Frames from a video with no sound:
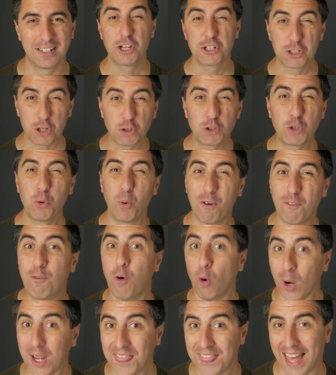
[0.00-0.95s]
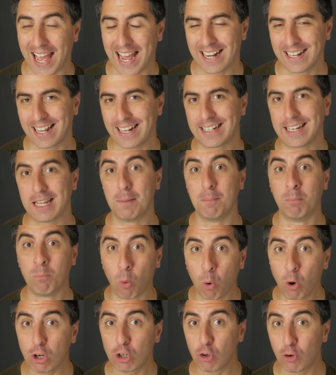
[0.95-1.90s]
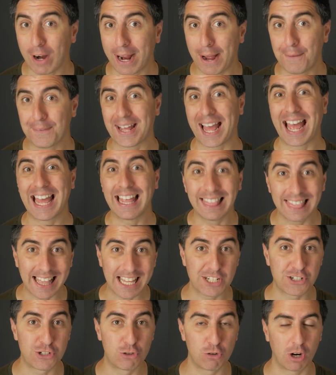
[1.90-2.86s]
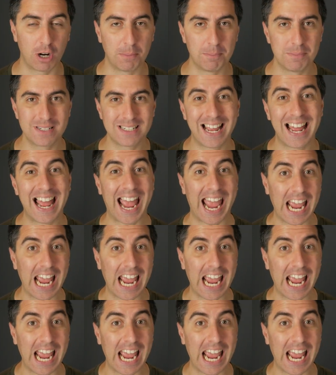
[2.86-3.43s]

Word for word: So to avoid that and get more crowd and less drums